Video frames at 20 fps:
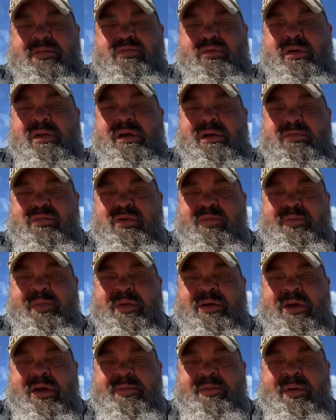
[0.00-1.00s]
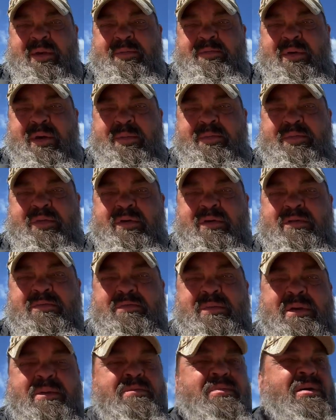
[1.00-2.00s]
well, I will pick up my bumper and
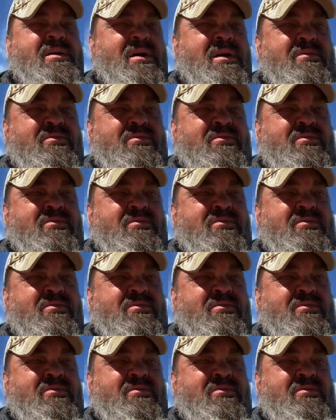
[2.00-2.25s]
maybe I